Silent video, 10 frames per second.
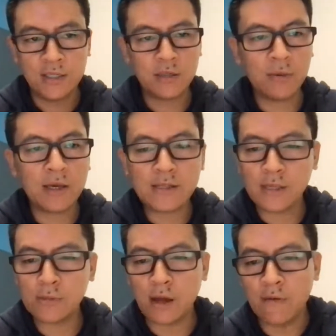To me, it
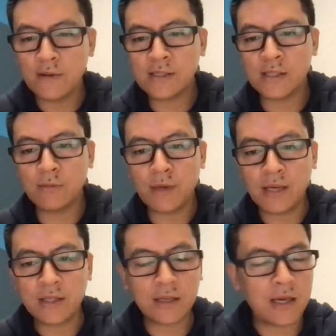seems obvious to
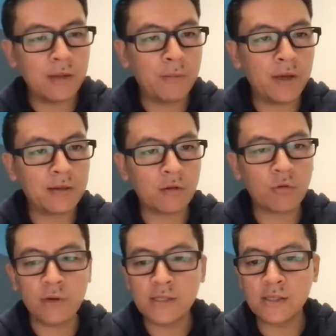me to kind of pick the
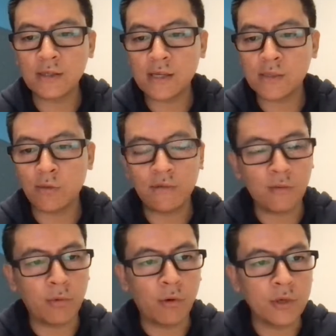Grizzlies with the
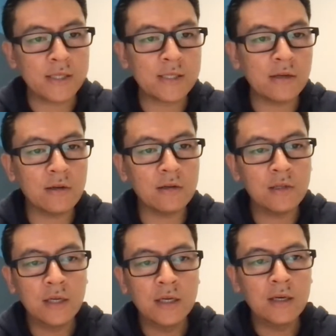points here.
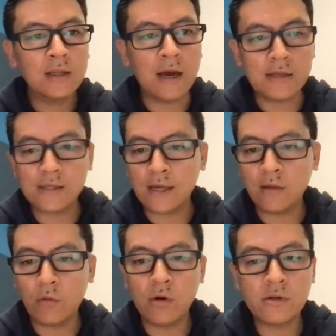Not saying
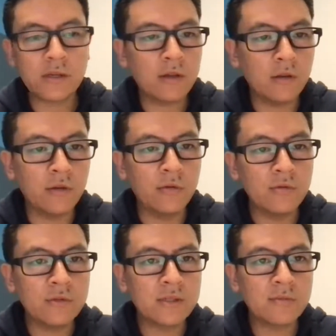the Warriors are going to
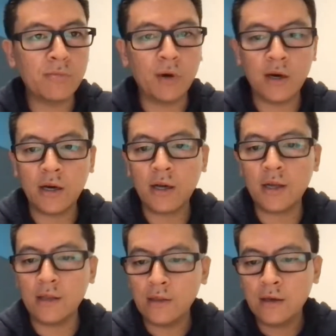lose,
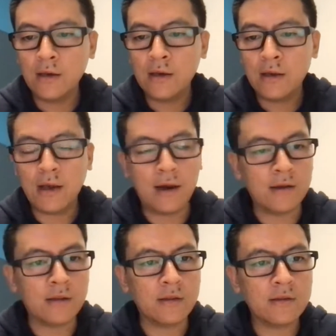but yeah,
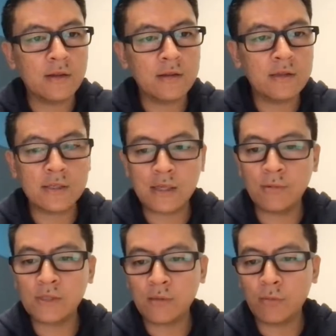it just
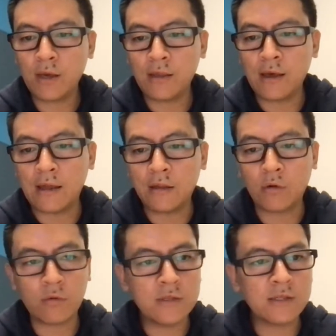seems to me that the
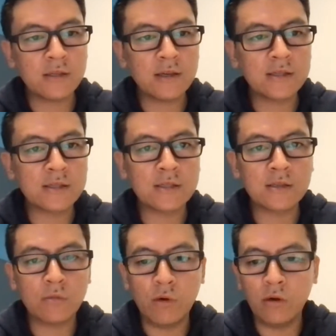
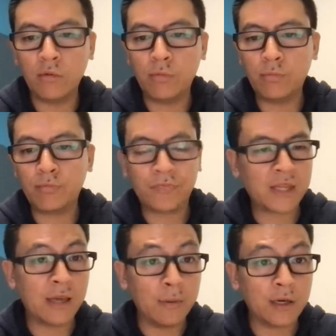Grizzlies will
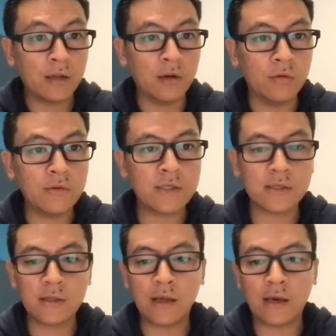keep it
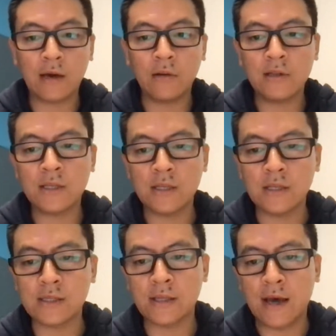close, like how they did in
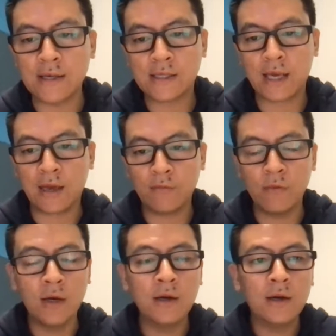this last
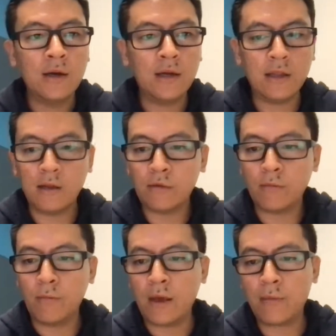game, and then
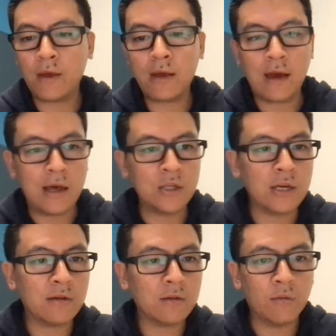maybe edge
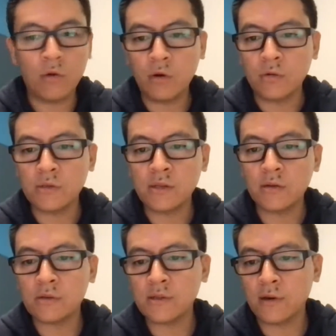out the Warriors
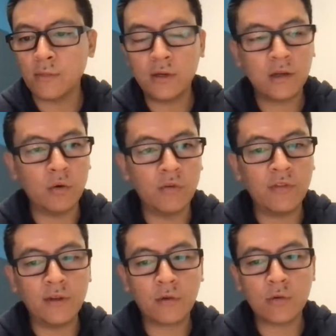here. So I'm going to go with
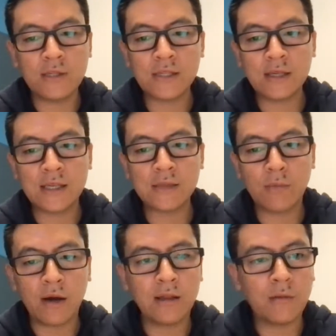the Grizzlies
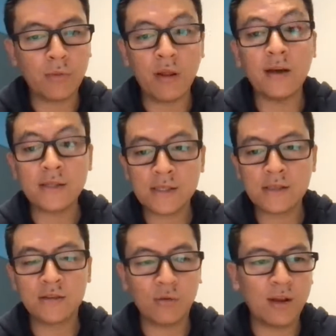
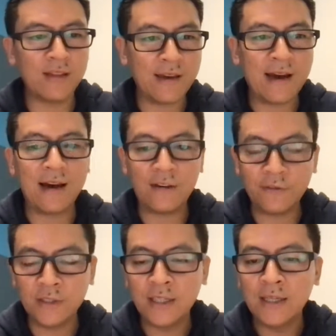plus 3.5.
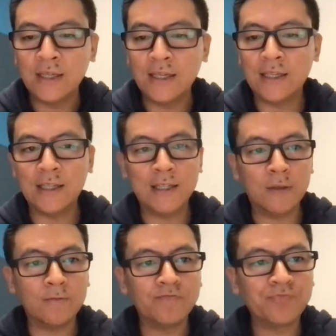
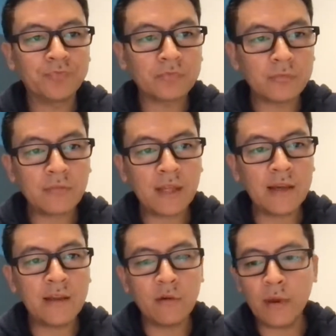Um,
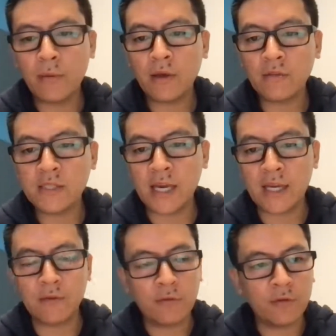maybe even
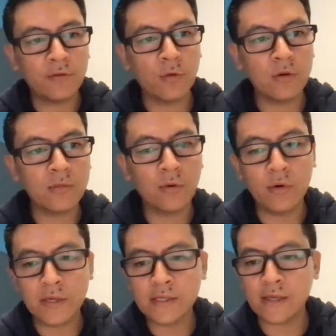take them for 4
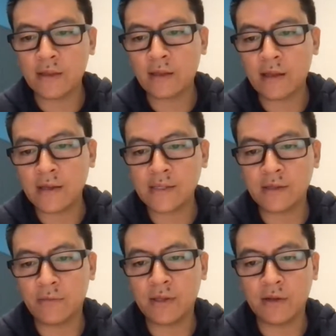points. I think that's
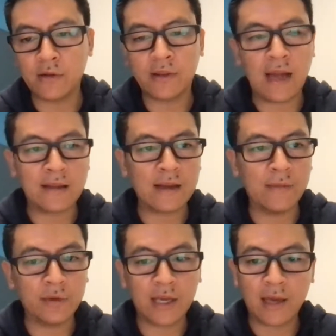going to be that
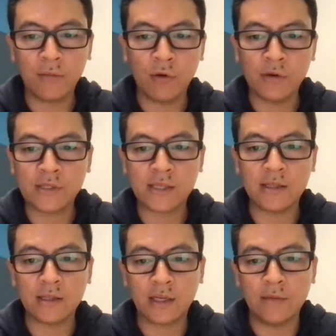type of game where it's
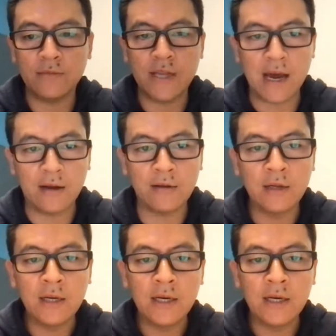going to come down